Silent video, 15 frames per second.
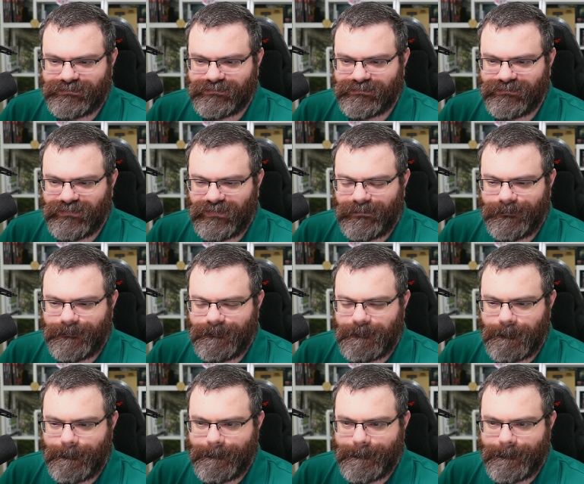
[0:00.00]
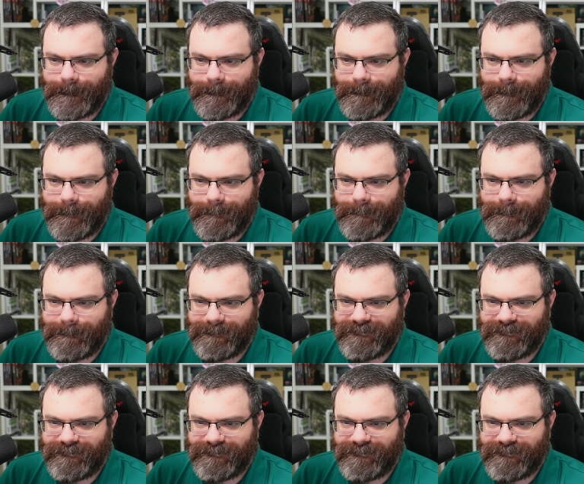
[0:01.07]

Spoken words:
[no speech]